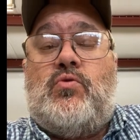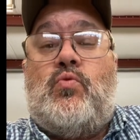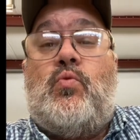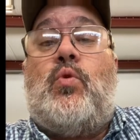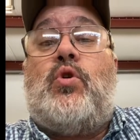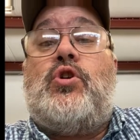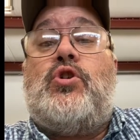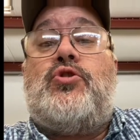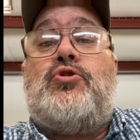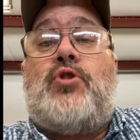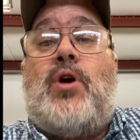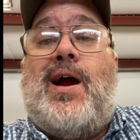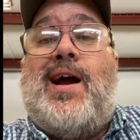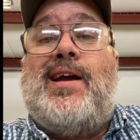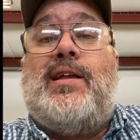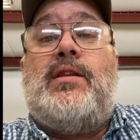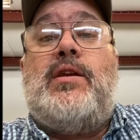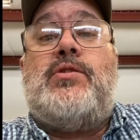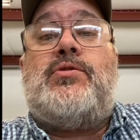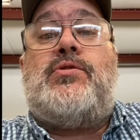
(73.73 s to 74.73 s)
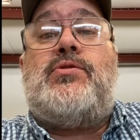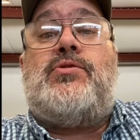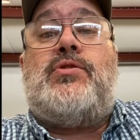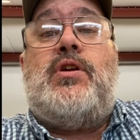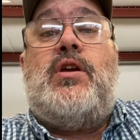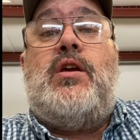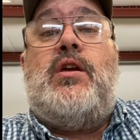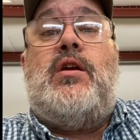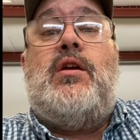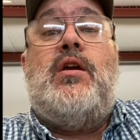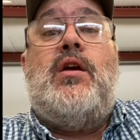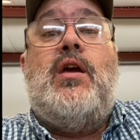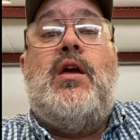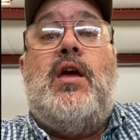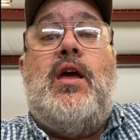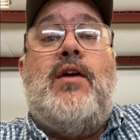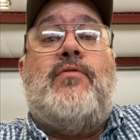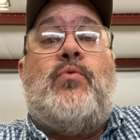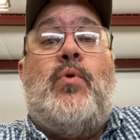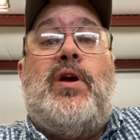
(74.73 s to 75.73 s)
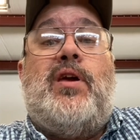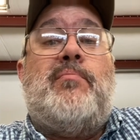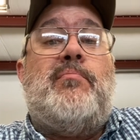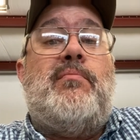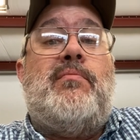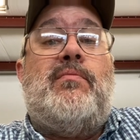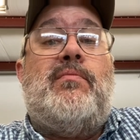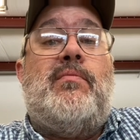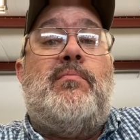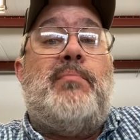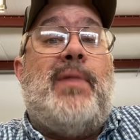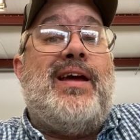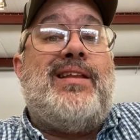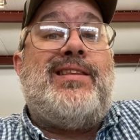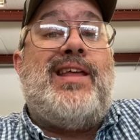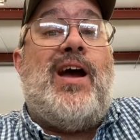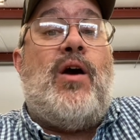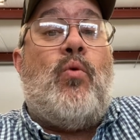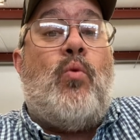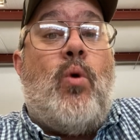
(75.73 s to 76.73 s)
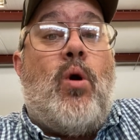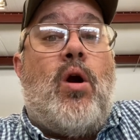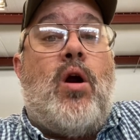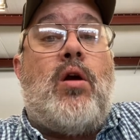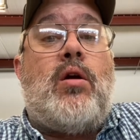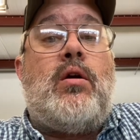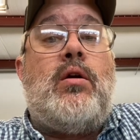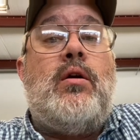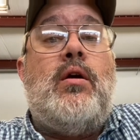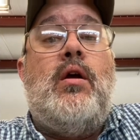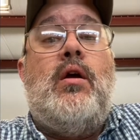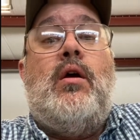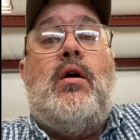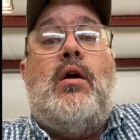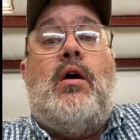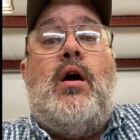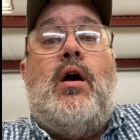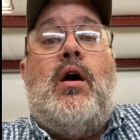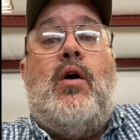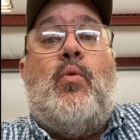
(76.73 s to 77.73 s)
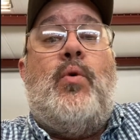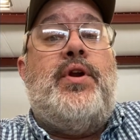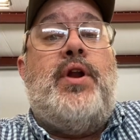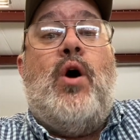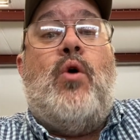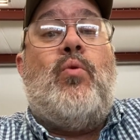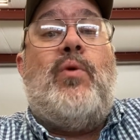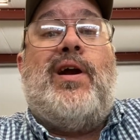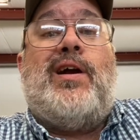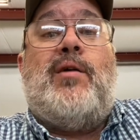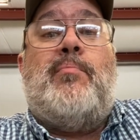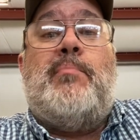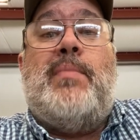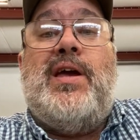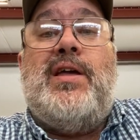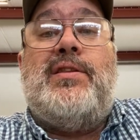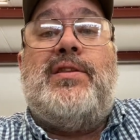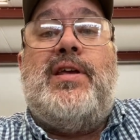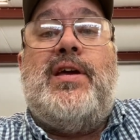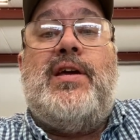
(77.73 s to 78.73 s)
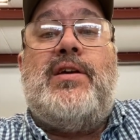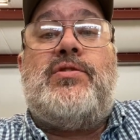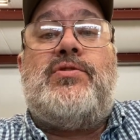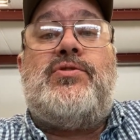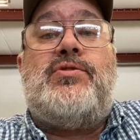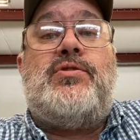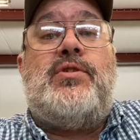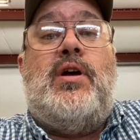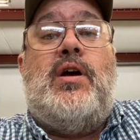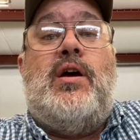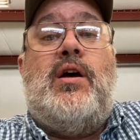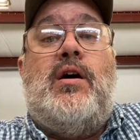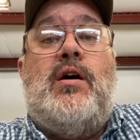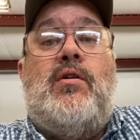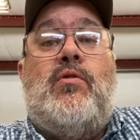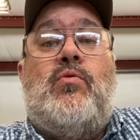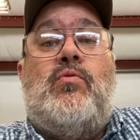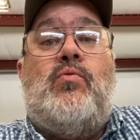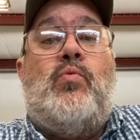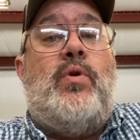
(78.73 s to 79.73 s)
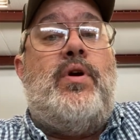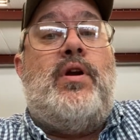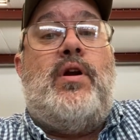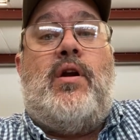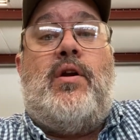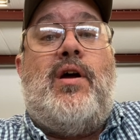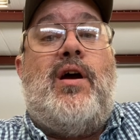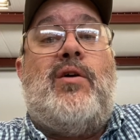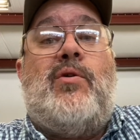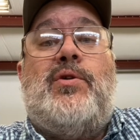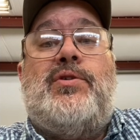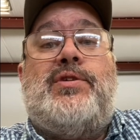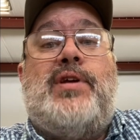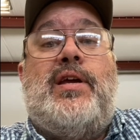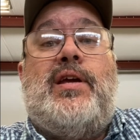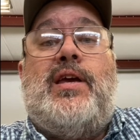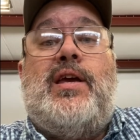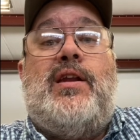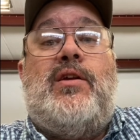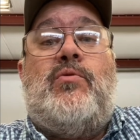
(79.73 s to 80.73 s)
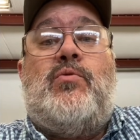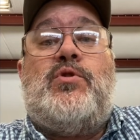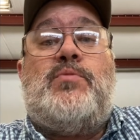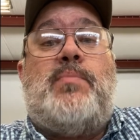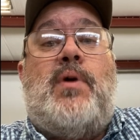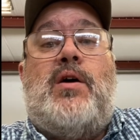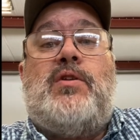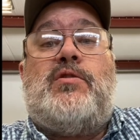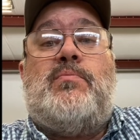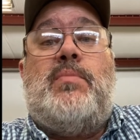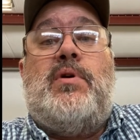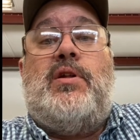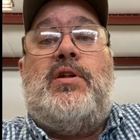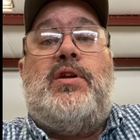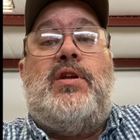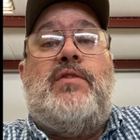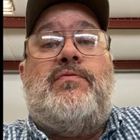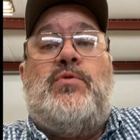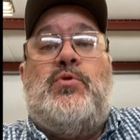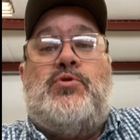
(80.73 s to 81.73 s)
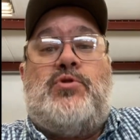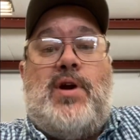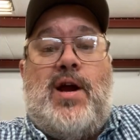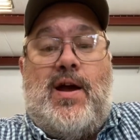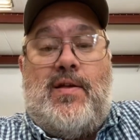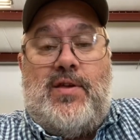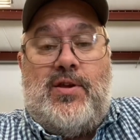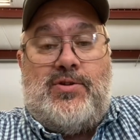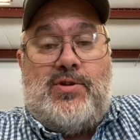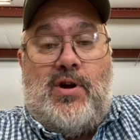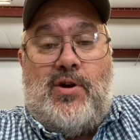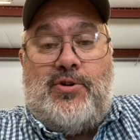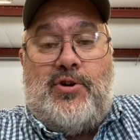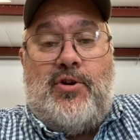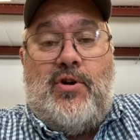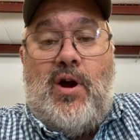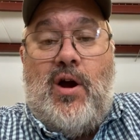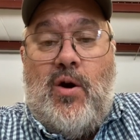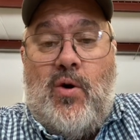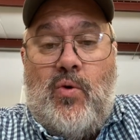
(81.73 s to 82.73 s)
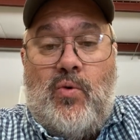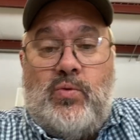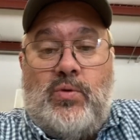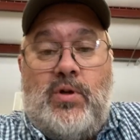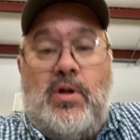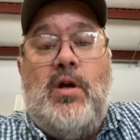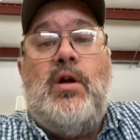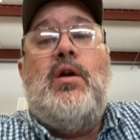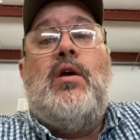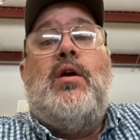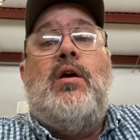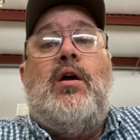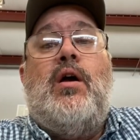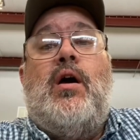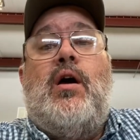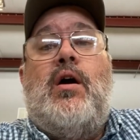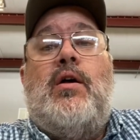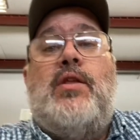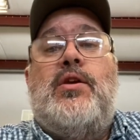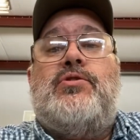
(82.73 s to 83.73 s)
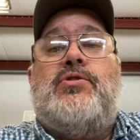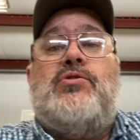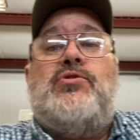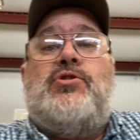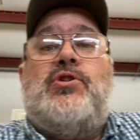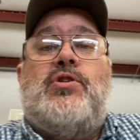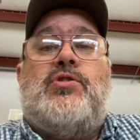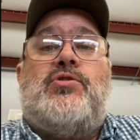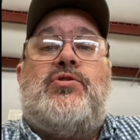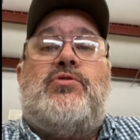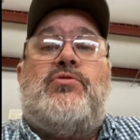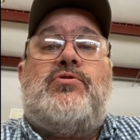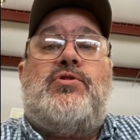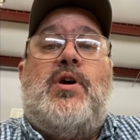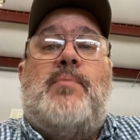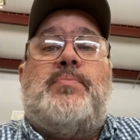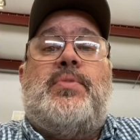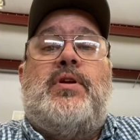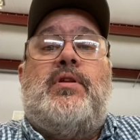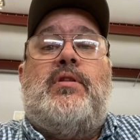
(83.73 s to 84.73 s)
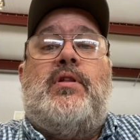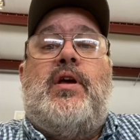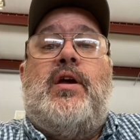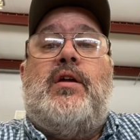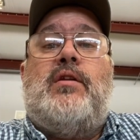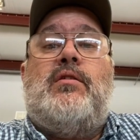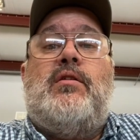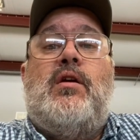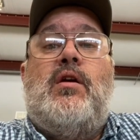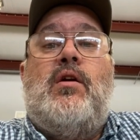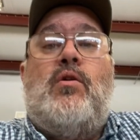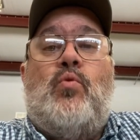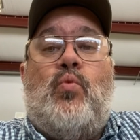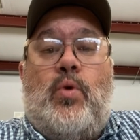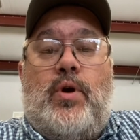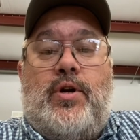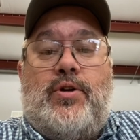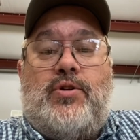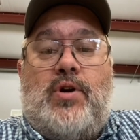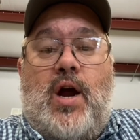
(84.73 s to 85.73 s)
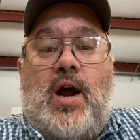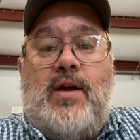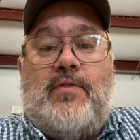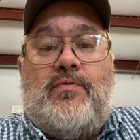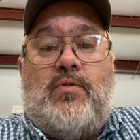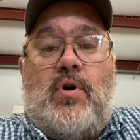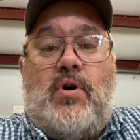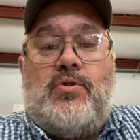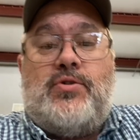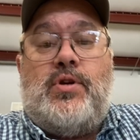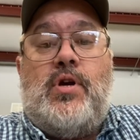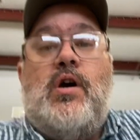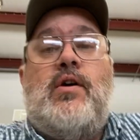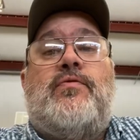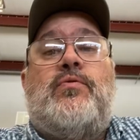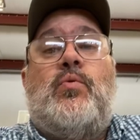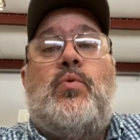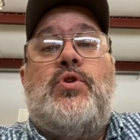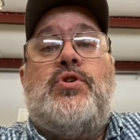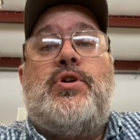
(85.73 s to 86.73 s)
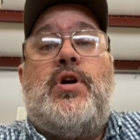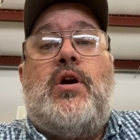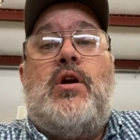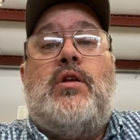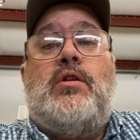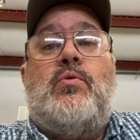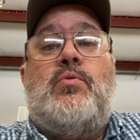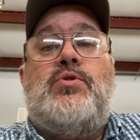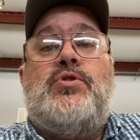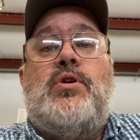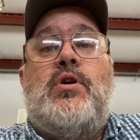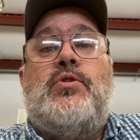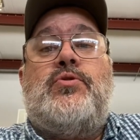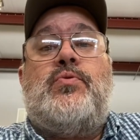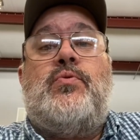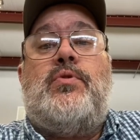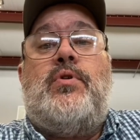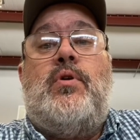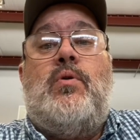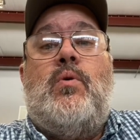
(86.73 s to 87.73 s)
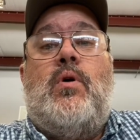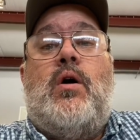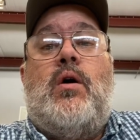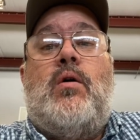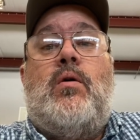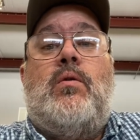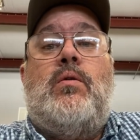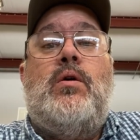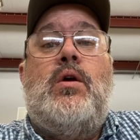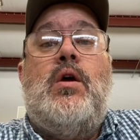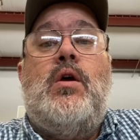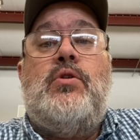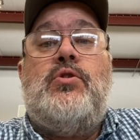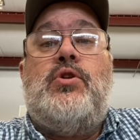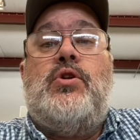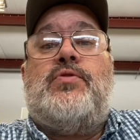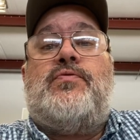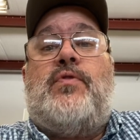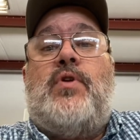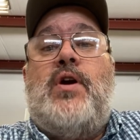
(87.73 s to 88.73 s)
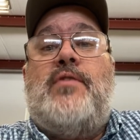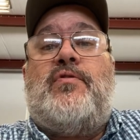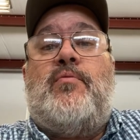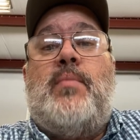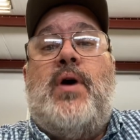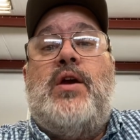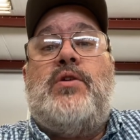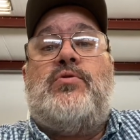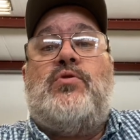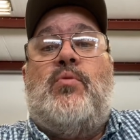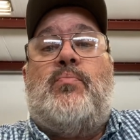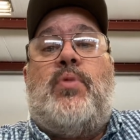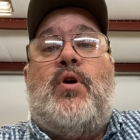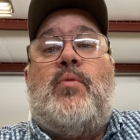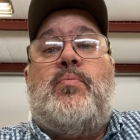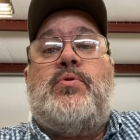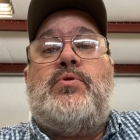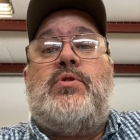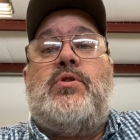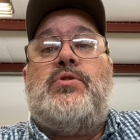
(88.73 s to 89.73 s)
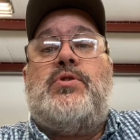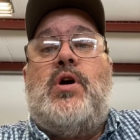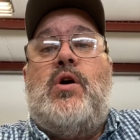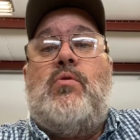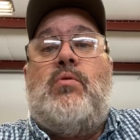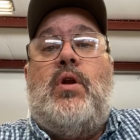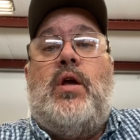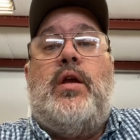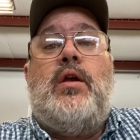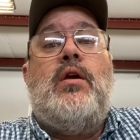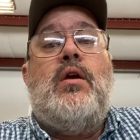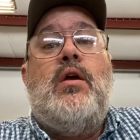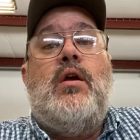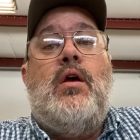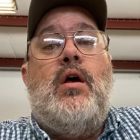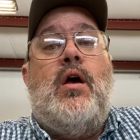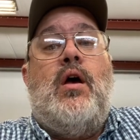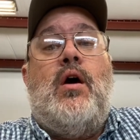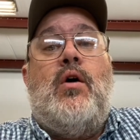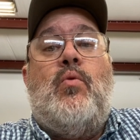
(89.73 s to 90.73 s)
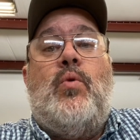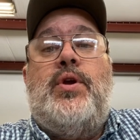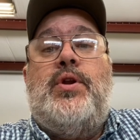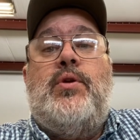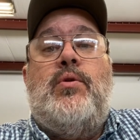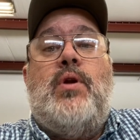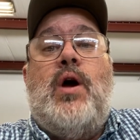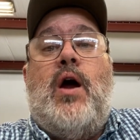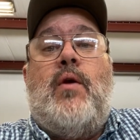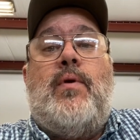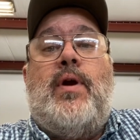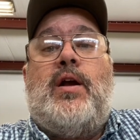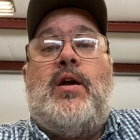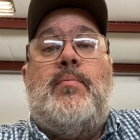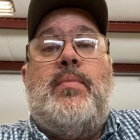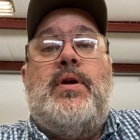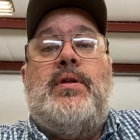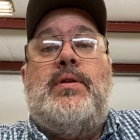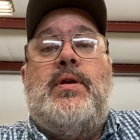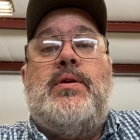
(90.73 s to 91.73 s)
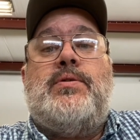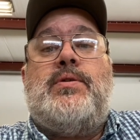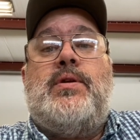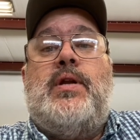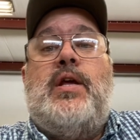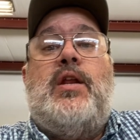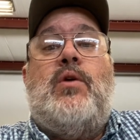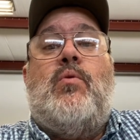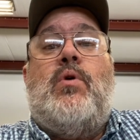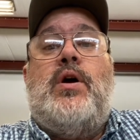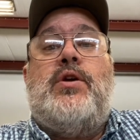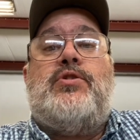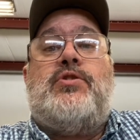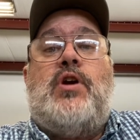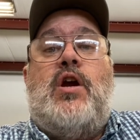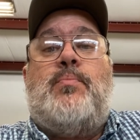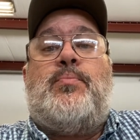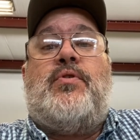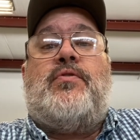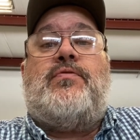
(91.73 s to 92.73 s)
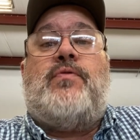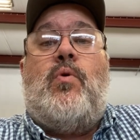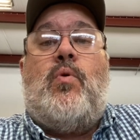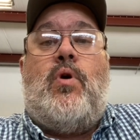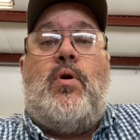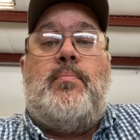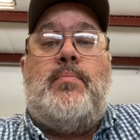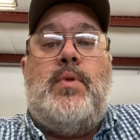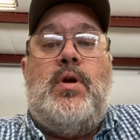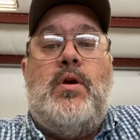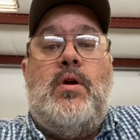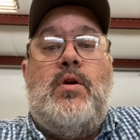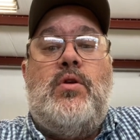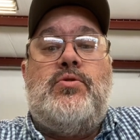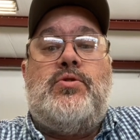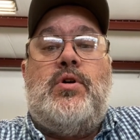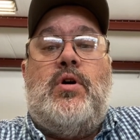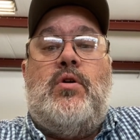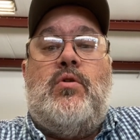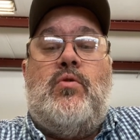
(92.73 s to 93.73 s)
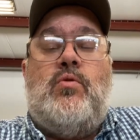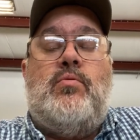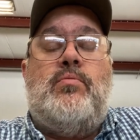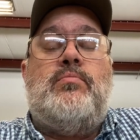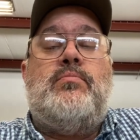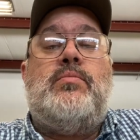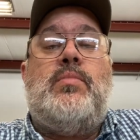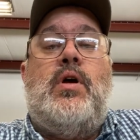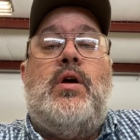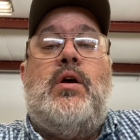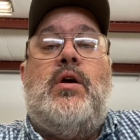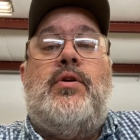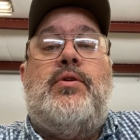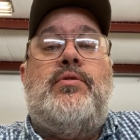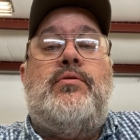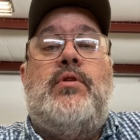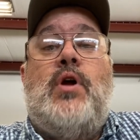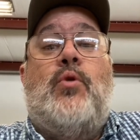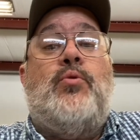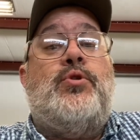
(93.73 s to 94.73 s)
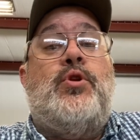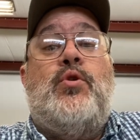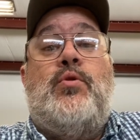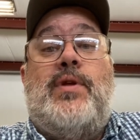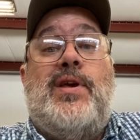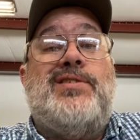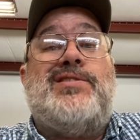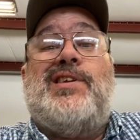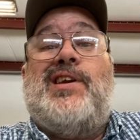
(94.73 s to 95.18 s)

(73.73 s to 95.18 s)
just trying this to see if we can make that work. We don't recommend this. We are not going to take any responsibility if you try this on your own. This is just something that we're trying for ourselves, and we're sharing the results with you all just for informational purposes only. We do not recommend this in any way, shape, or form. So don't do this at